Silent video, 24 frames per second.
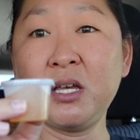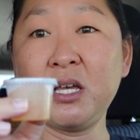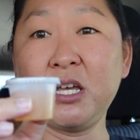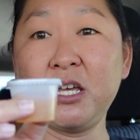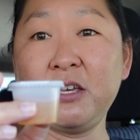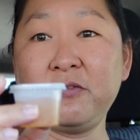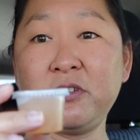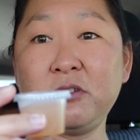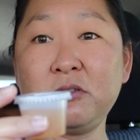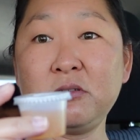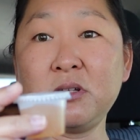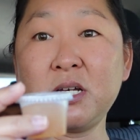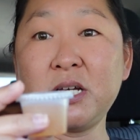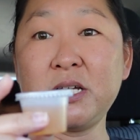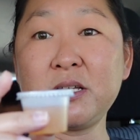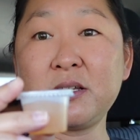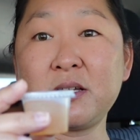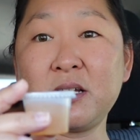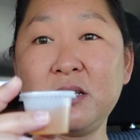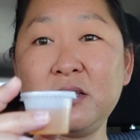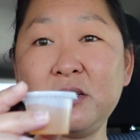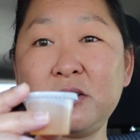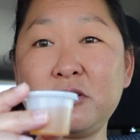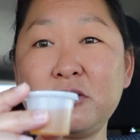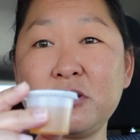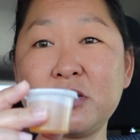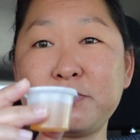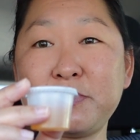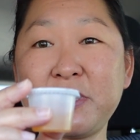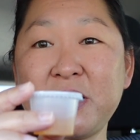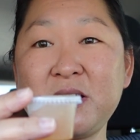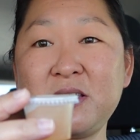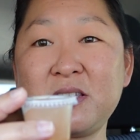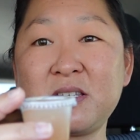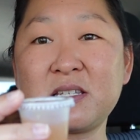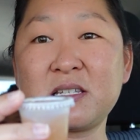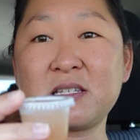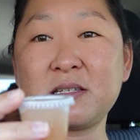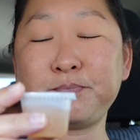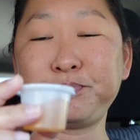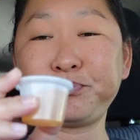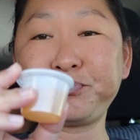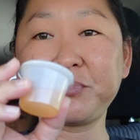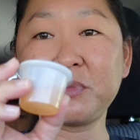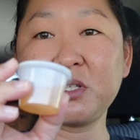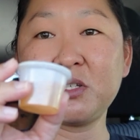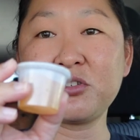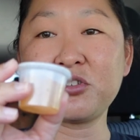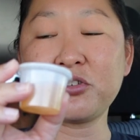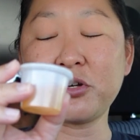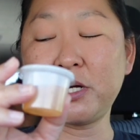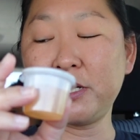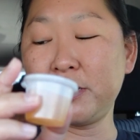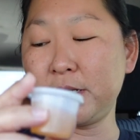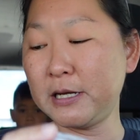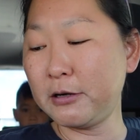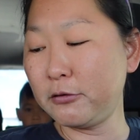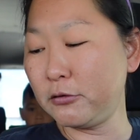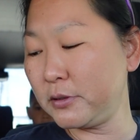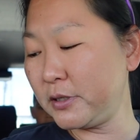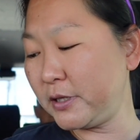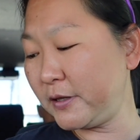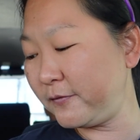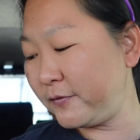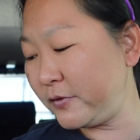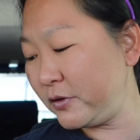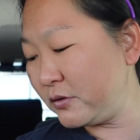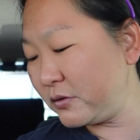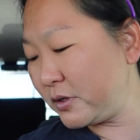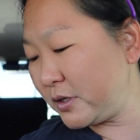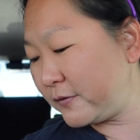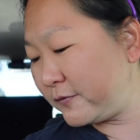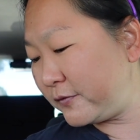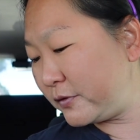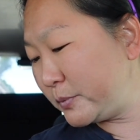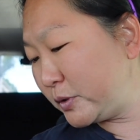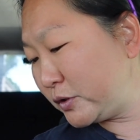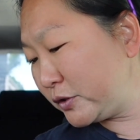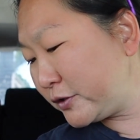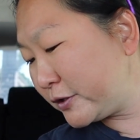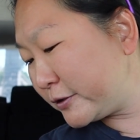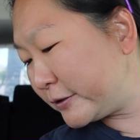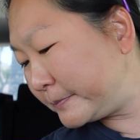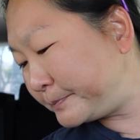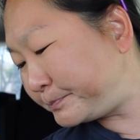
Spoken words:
If you like a little spice, try it out if you're not familiar.